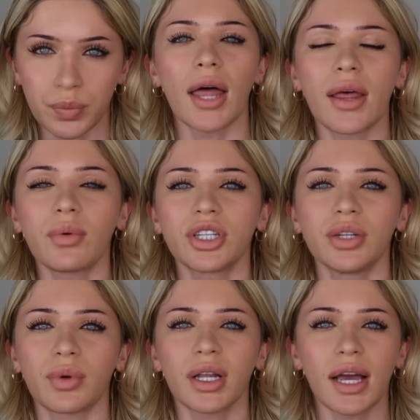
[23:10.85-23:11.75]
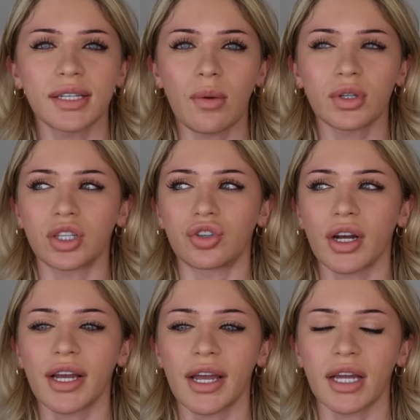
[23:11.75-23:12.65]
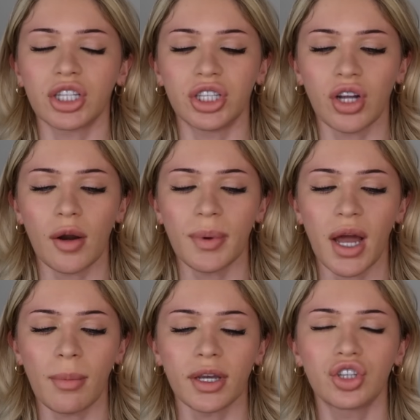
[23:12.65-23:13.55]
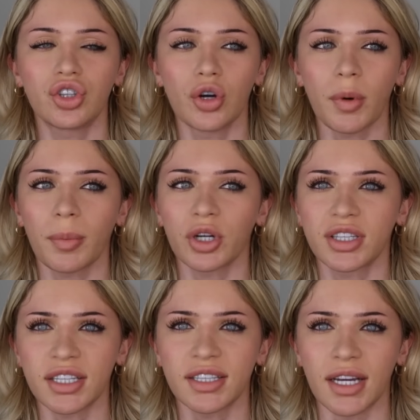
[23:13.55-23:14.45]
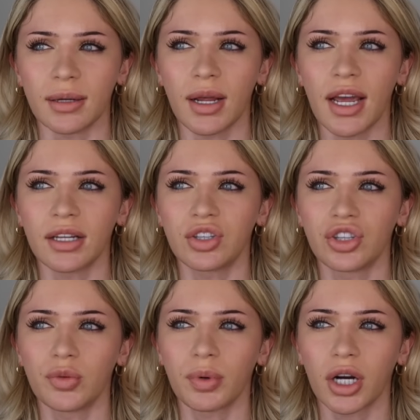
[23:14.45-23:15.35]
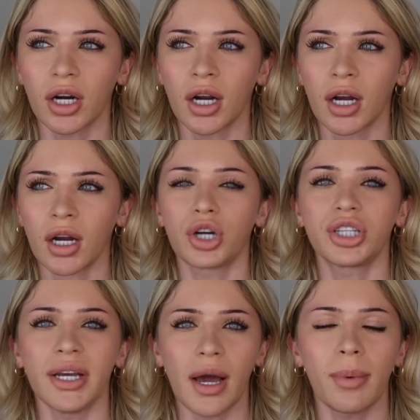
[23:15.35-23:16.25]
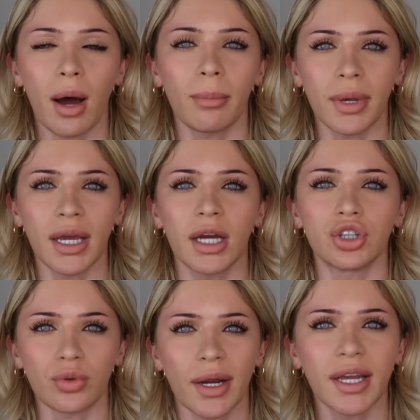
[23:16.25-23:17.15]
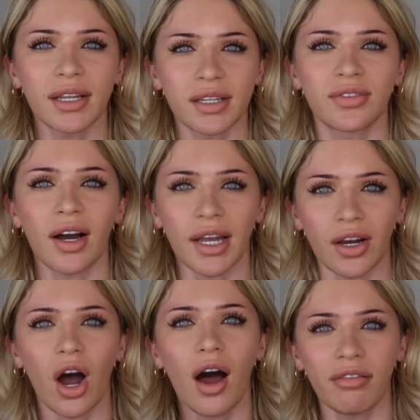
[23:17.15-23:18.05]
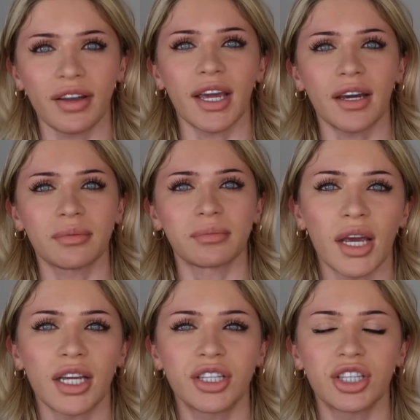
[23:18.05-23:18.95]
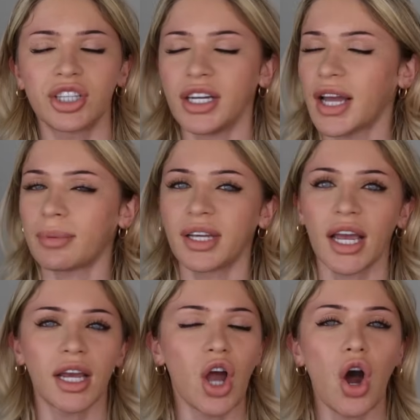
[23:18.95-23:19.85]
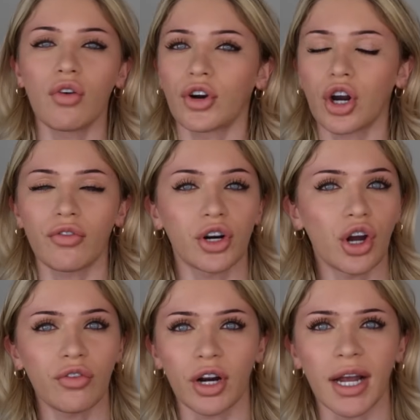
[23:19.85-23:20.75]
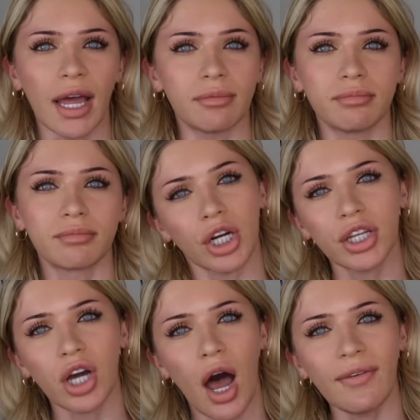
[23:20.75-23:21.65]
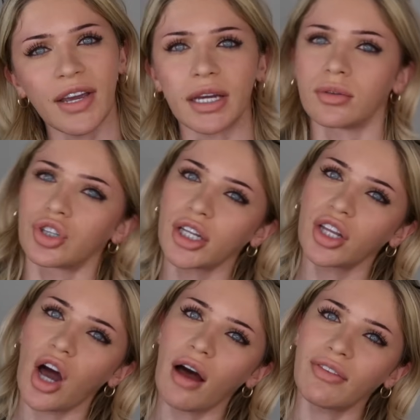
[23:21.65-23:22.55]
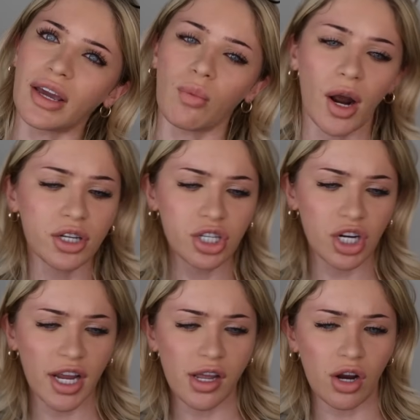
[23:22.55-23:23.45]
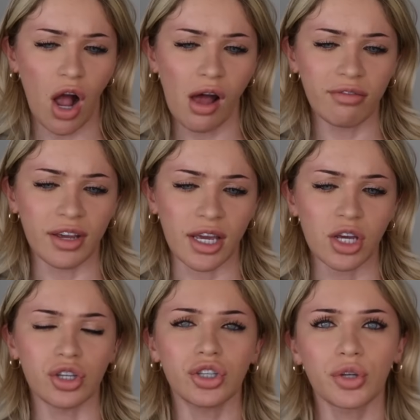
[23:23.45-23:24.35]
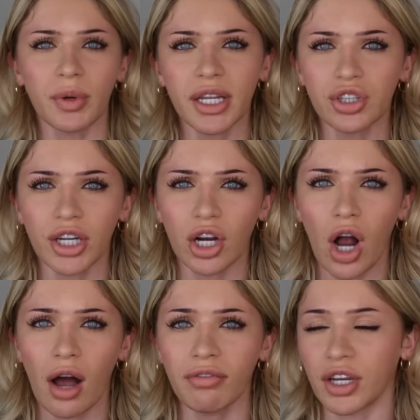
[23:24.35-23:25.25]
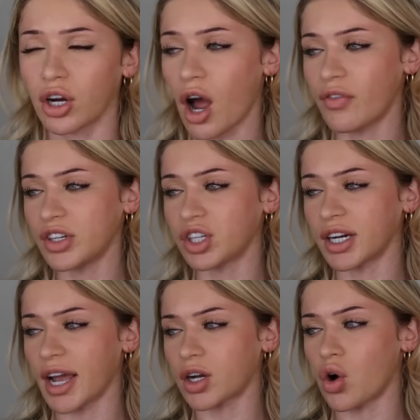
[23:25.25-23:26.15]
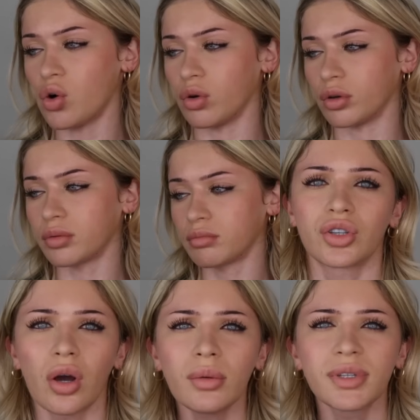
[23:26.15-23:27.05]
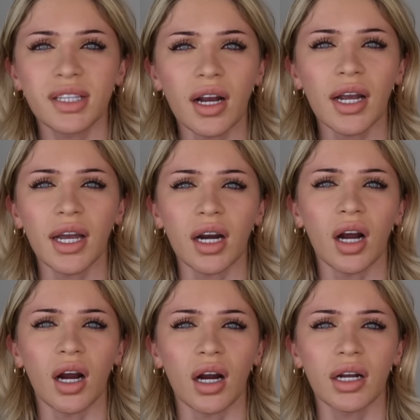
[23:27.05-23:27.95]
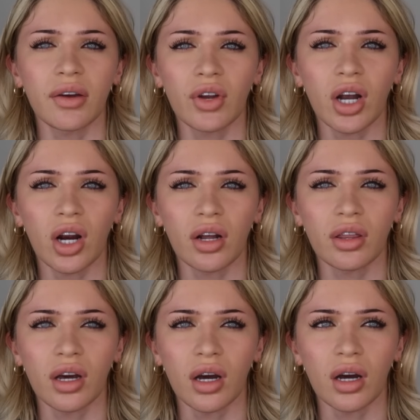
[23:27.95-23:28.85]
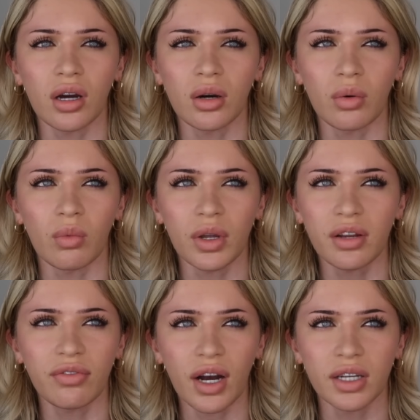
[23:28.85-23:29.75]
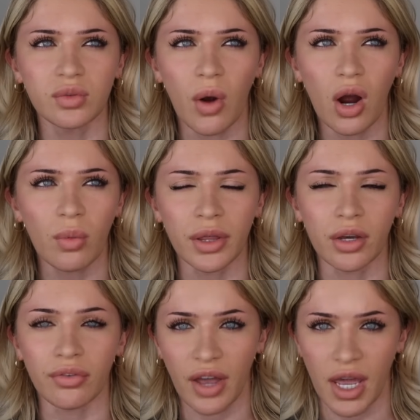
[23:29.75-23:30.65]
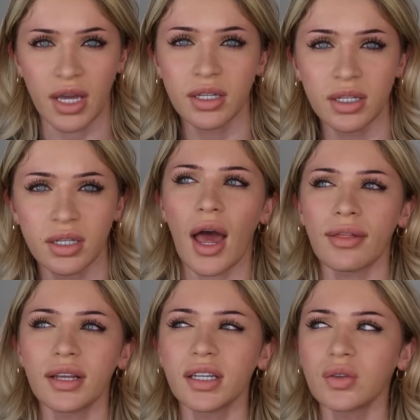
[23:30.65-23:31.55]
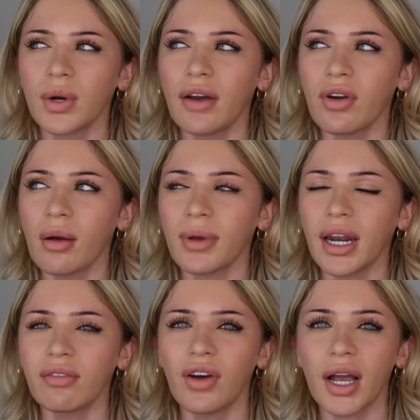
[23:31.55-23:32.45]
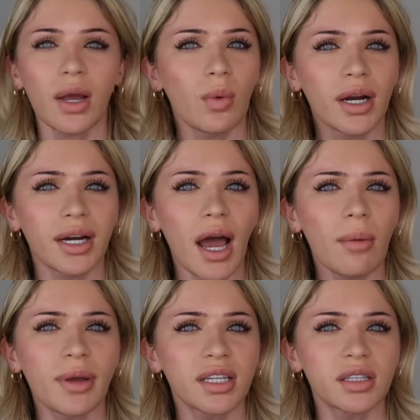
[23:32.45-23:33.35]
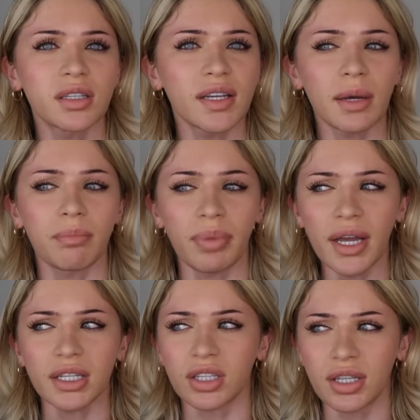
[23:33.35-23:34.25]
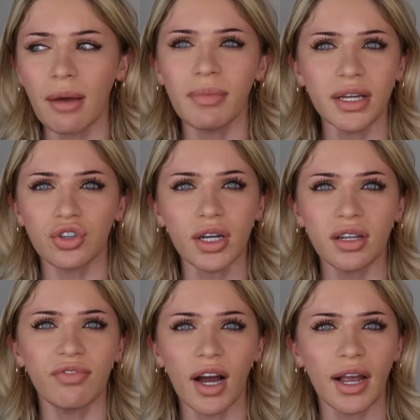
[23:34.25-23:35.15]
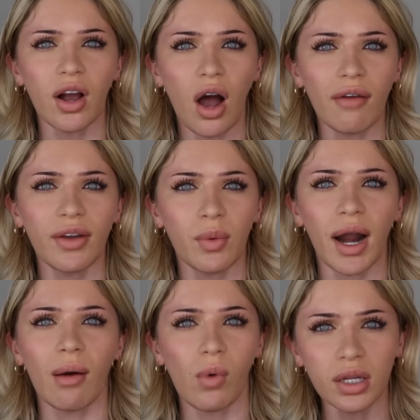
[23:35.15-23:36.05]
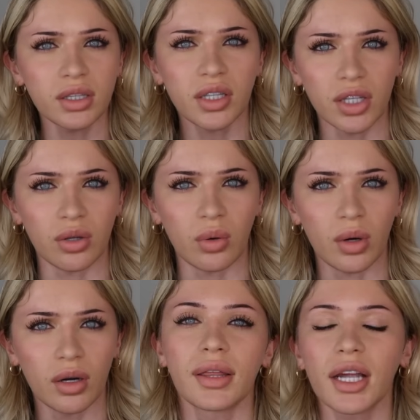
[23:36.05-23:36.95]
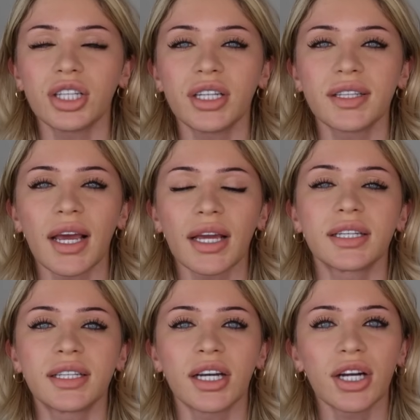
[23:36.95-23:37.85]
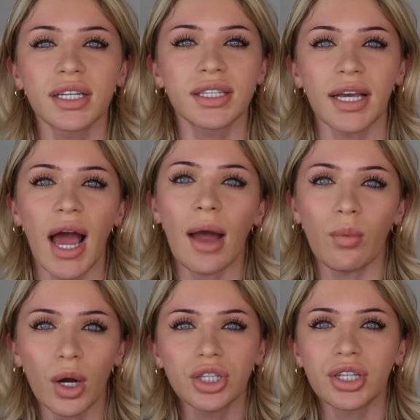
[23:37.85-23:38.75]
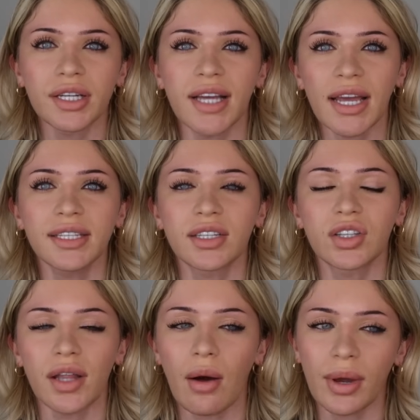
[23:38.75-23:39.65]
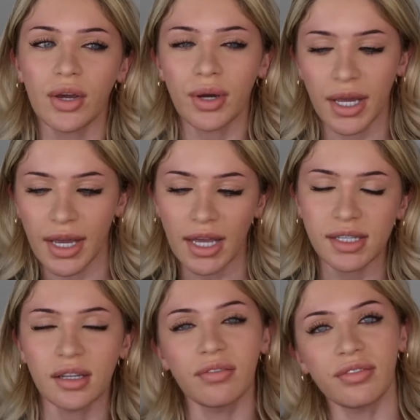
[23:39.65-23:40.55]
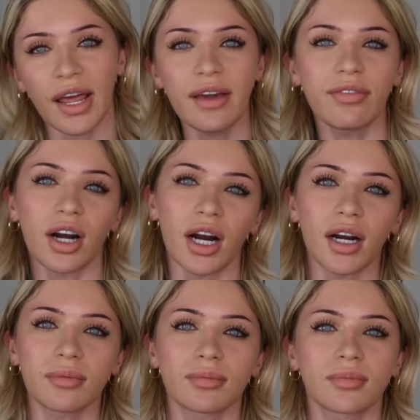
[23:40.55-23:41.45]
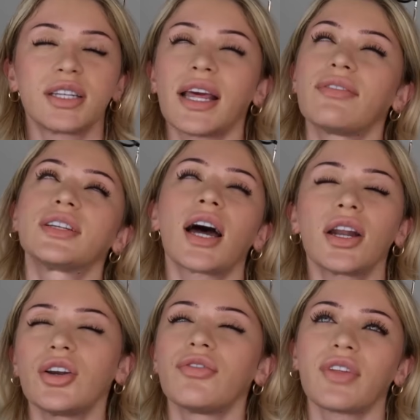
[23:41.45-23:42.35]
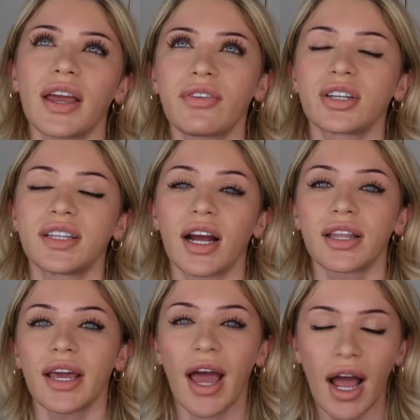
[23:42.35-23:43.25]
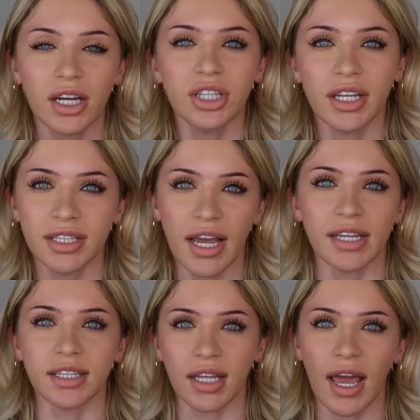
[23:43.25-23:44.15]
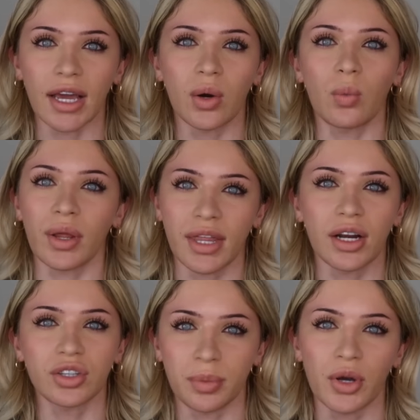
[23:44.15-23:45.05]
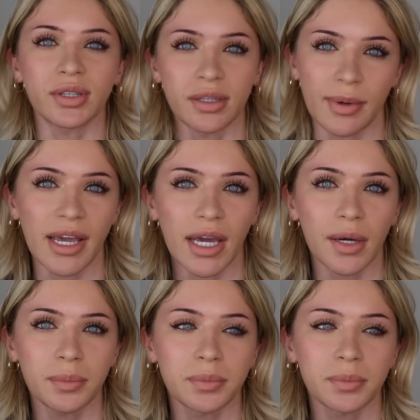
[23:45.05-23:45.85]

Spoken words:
And then when she realized I wasn't drinking it, she started becoming super persistent and super pushy about me drinking this fucking coffee. Like, she kept saying over and over and over again, drink the coffee, drink the coffee. Why aren't you drinking your coffee? You should really drink your coffee. Your coffee's gonna get cold. So I'm staring at her, giving her the what the fuck is wrong with you face. And this is whenever I'm getting fucking weirded out, because it's like, bitch, let me drink the fucking coffee when I want to. Then she's like, seriously, I want you to taste it so that way you can guess the flavor. Because they have a ton of new flavors there and they actually taste like what they're supposed to be.